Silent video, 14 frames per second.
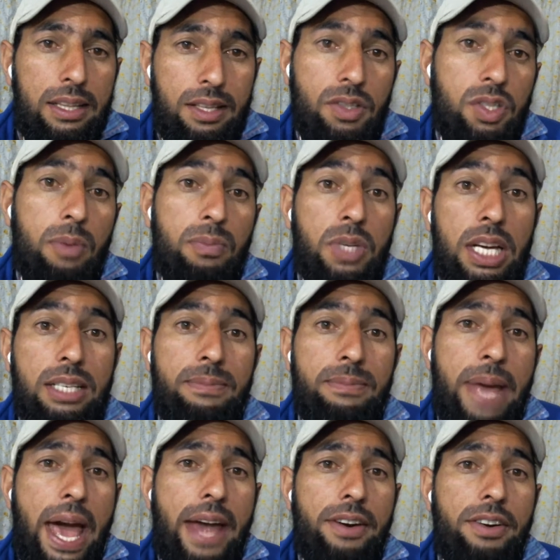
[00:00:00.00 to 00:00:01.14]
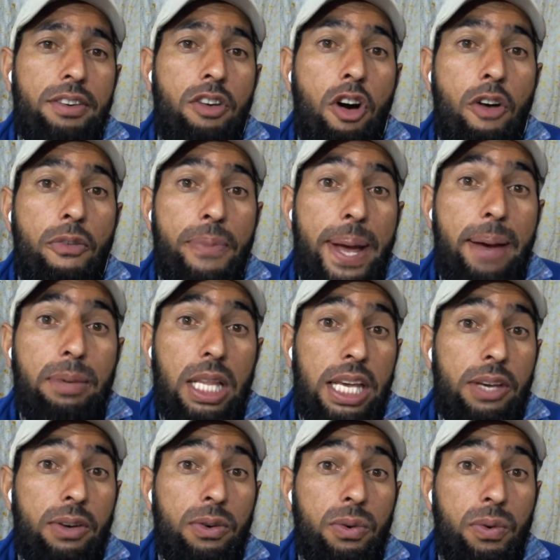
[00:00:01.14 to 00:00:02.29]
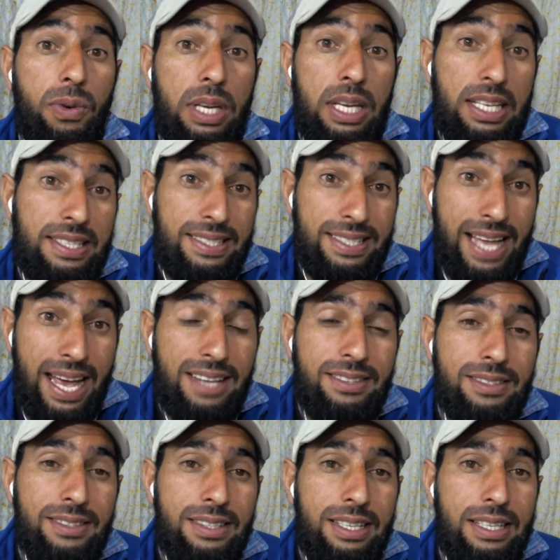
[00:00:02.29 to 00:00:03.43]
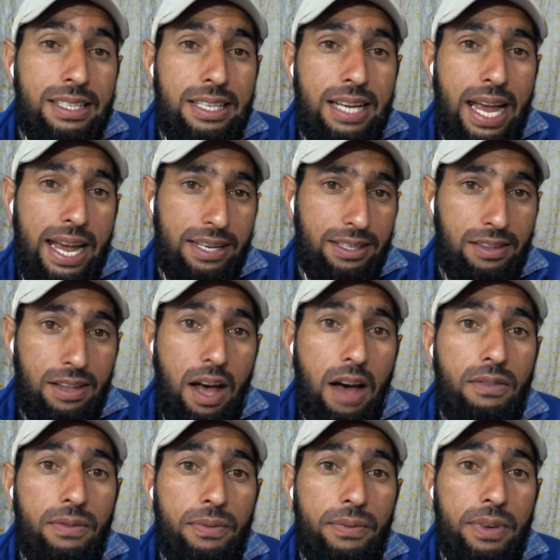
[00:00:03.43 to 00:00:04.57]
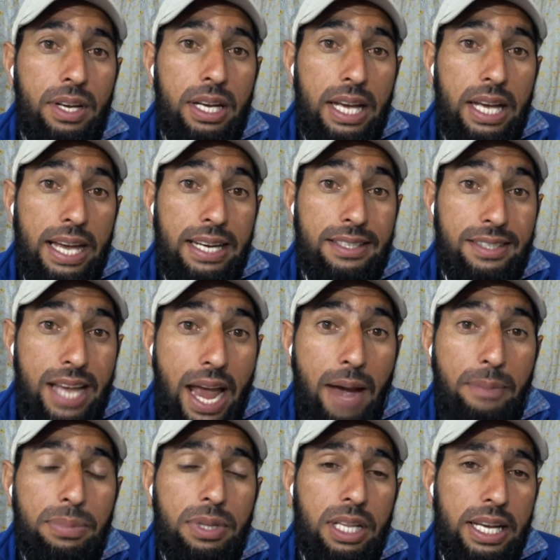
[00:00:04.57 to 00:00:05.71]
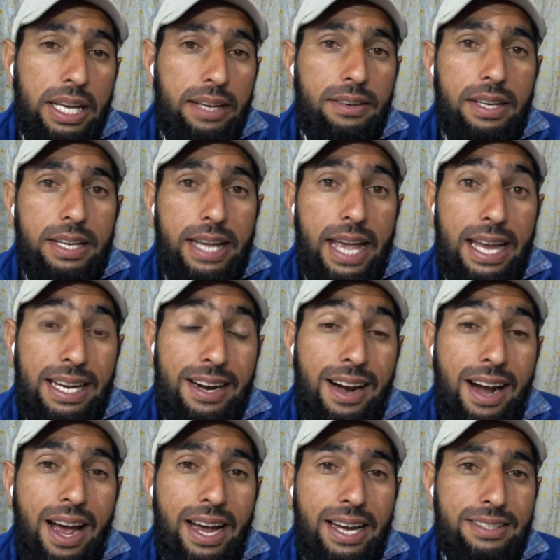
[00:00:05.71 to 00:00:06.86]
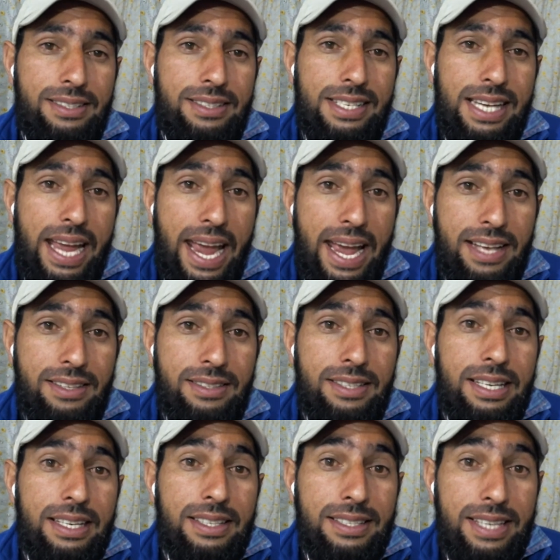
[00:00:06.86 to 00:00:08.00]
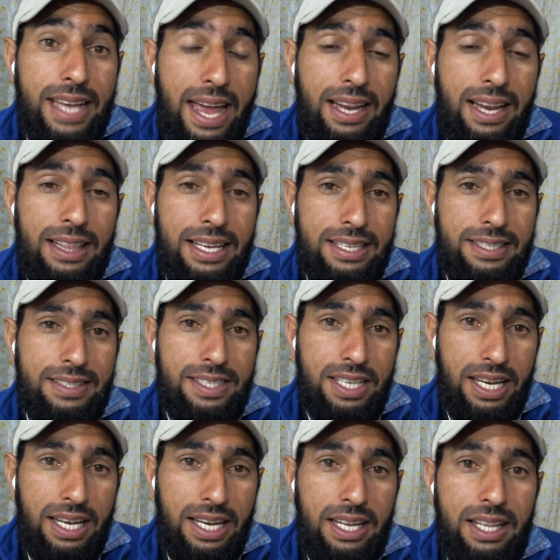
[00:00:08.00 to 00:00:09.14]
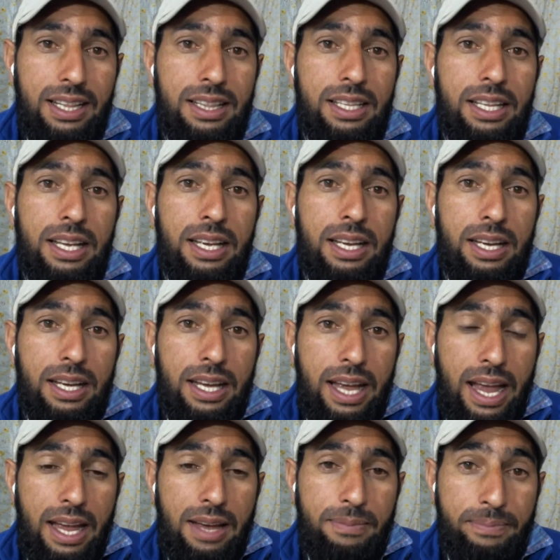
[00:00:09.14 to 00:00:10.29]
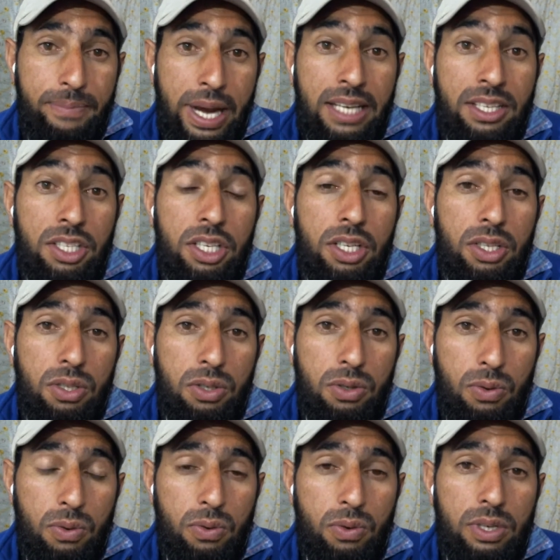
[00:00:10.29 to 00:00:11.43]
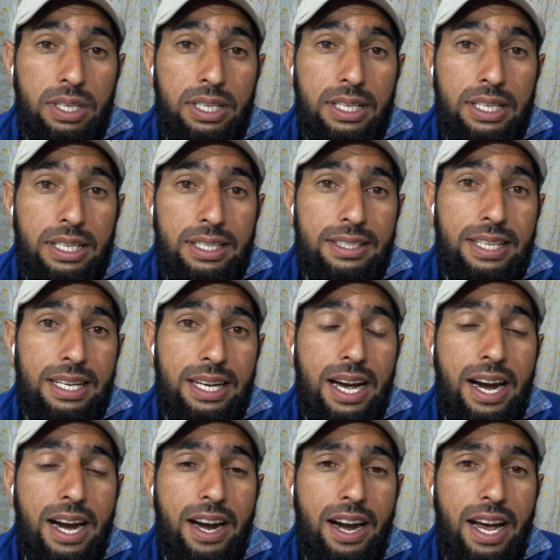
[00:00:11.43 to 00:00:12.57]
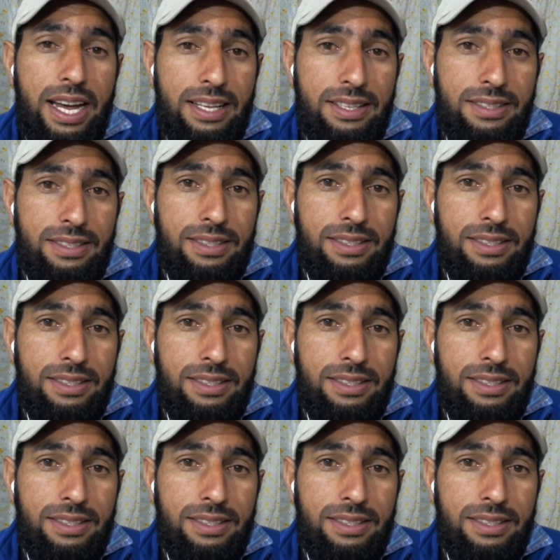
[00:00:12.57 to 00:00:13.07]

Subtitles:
subject matter of Fabliau is sex and love. It is aptly categorized as scandalous tale meant to satirize,